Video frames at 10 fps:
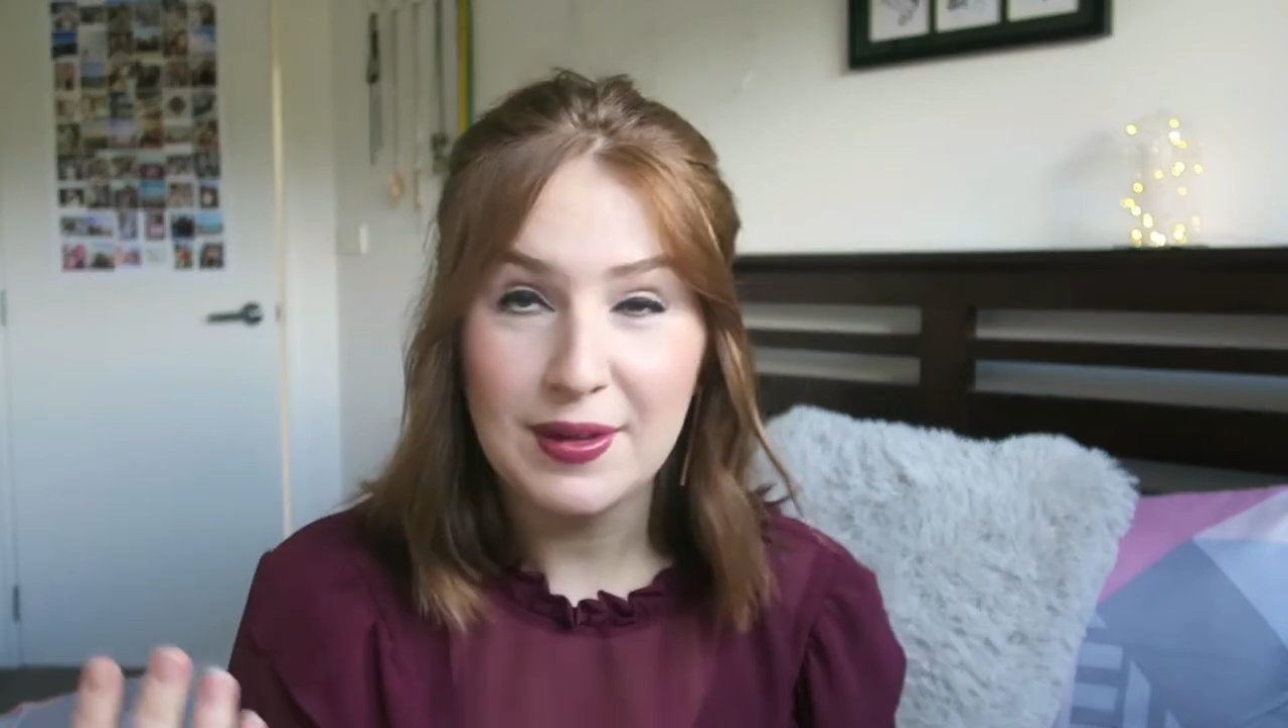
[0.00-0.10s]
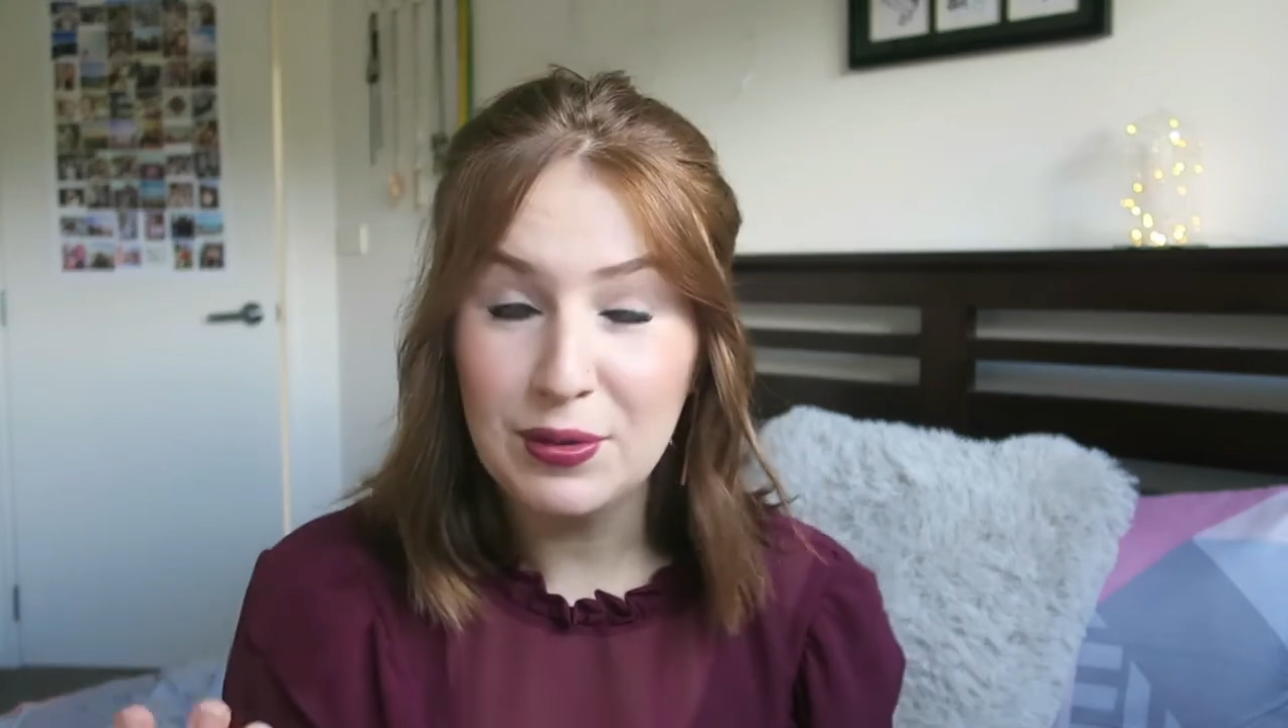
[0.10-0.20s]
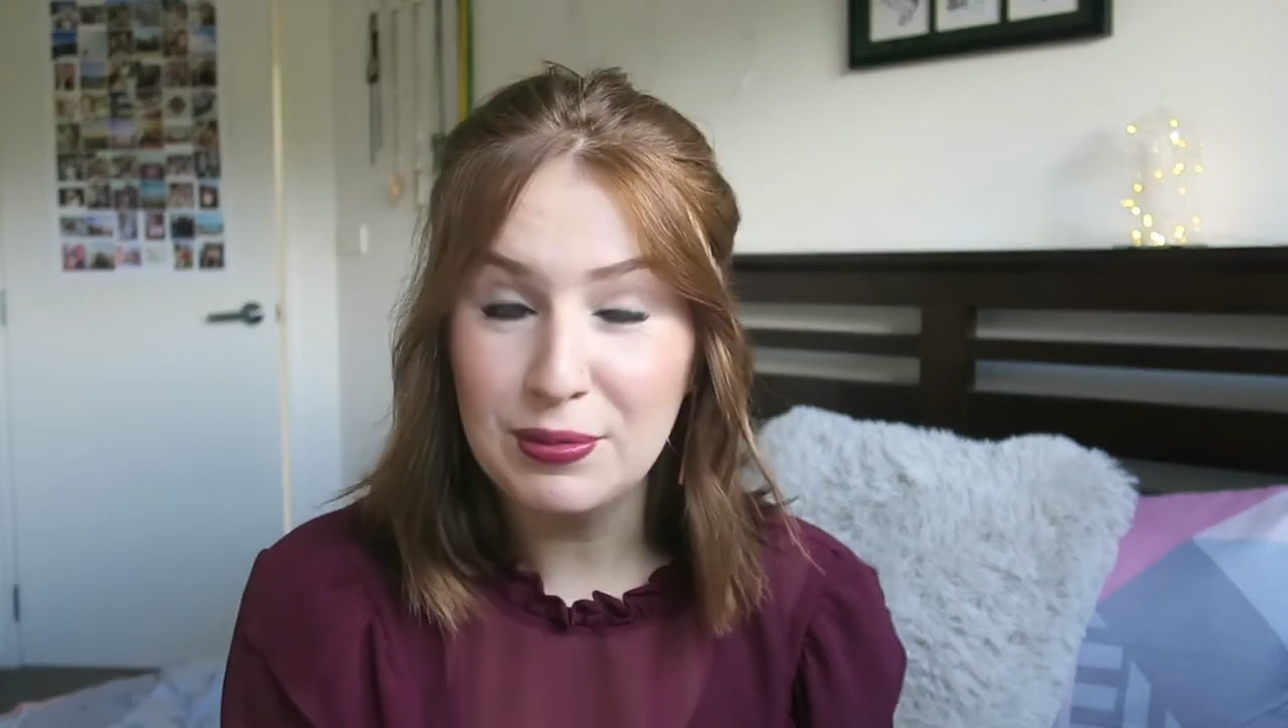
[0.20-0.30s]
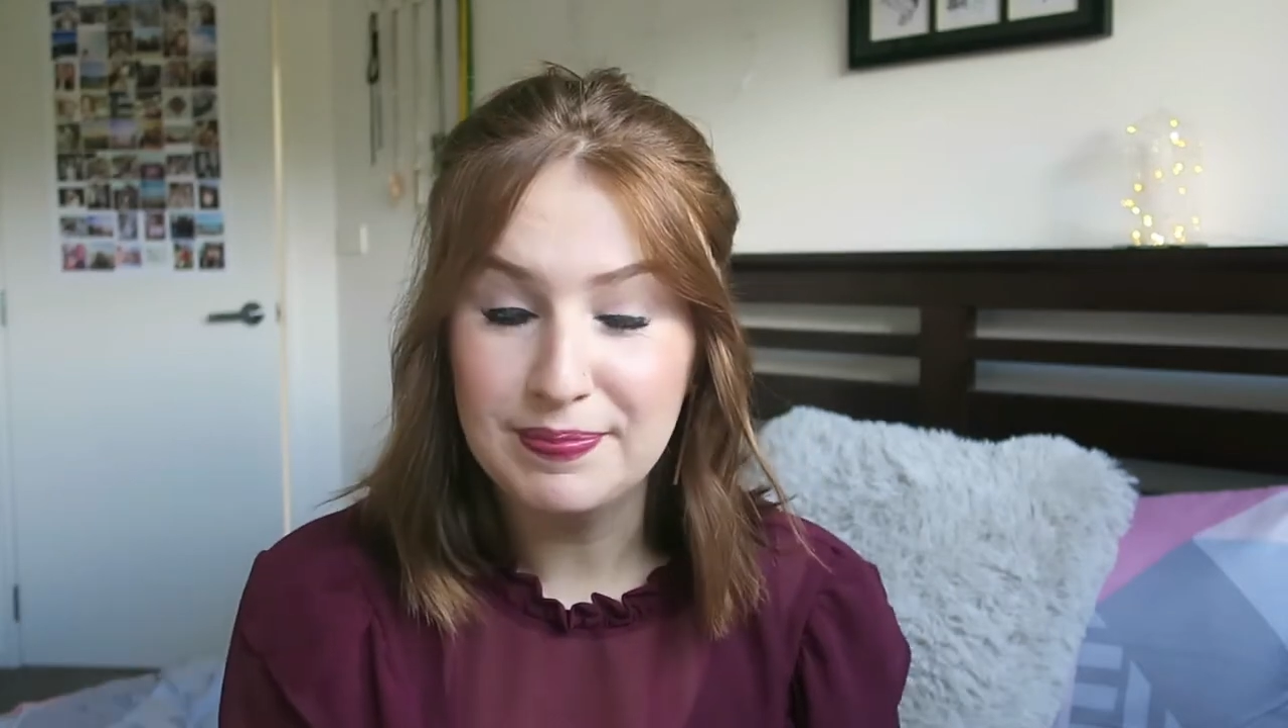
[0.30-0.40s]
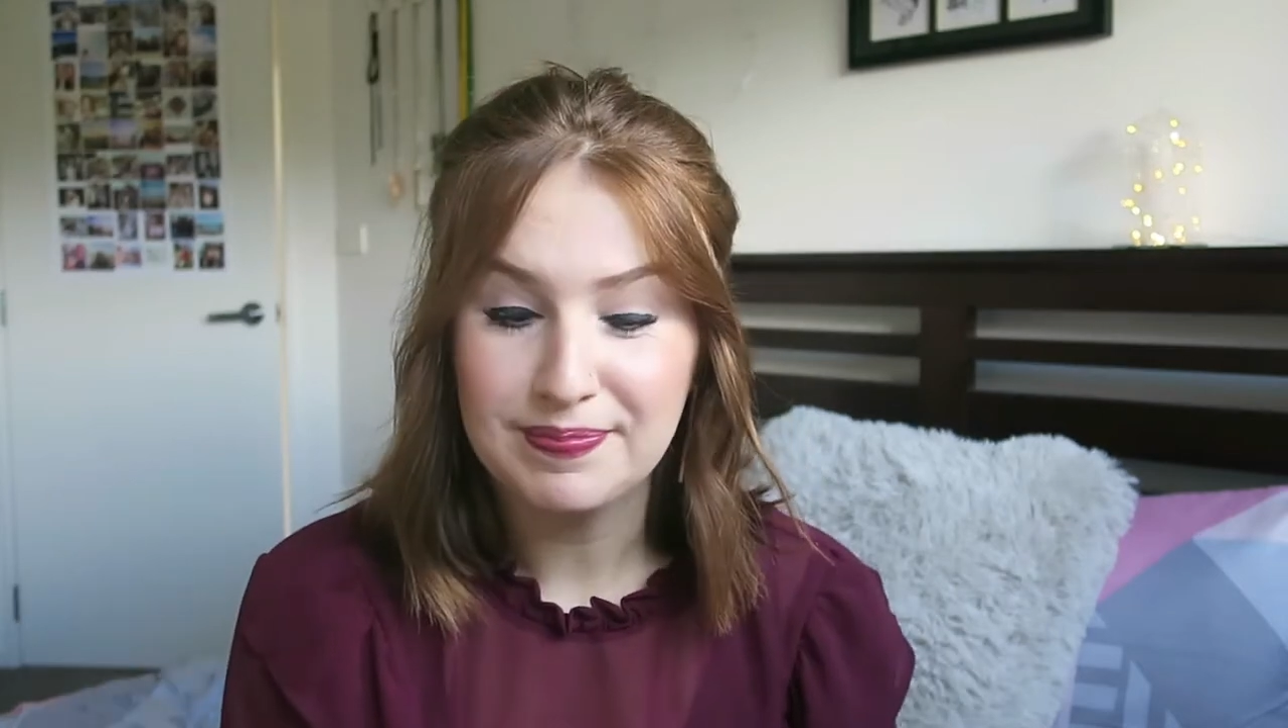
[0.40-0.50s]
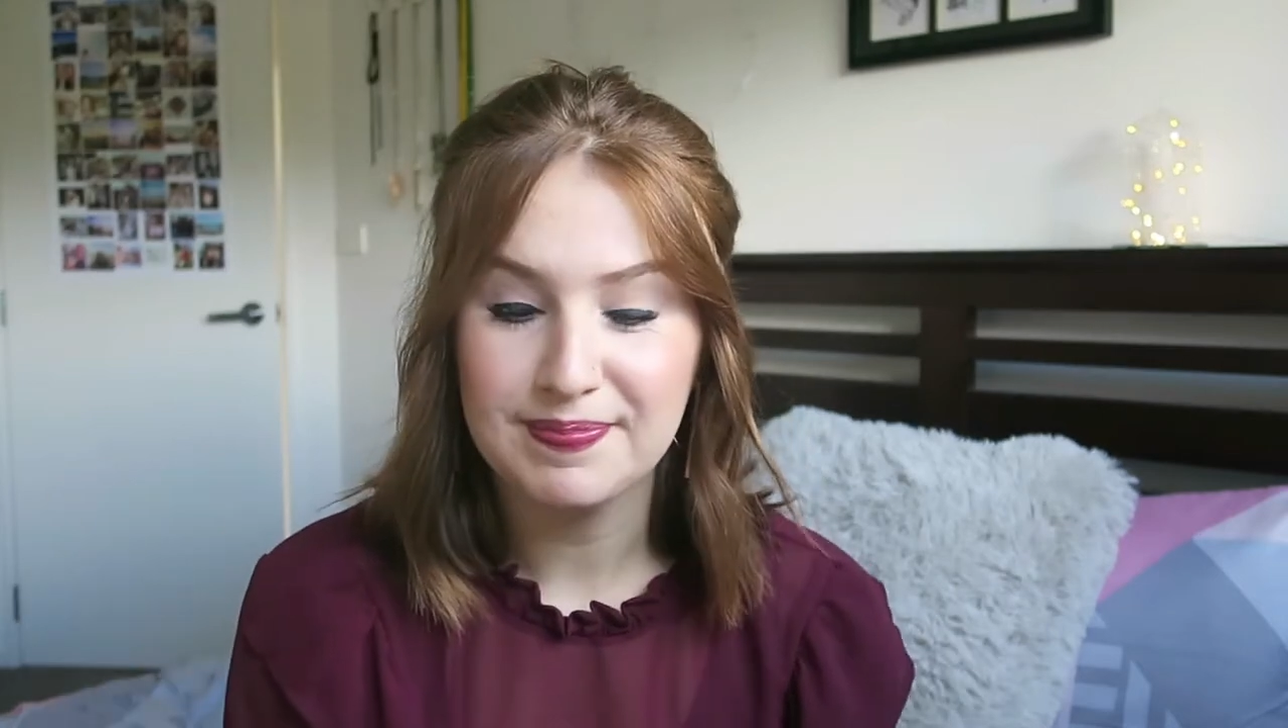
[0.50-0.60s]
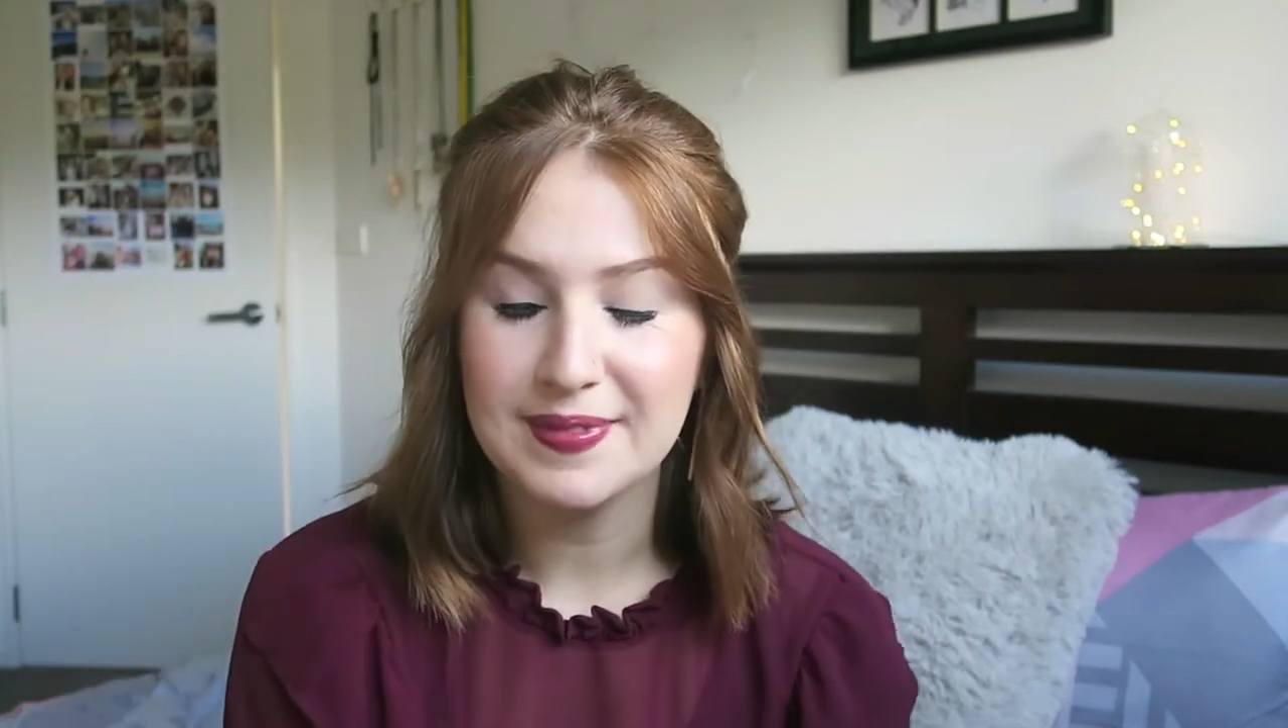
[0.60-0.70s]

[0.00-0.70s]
Oh,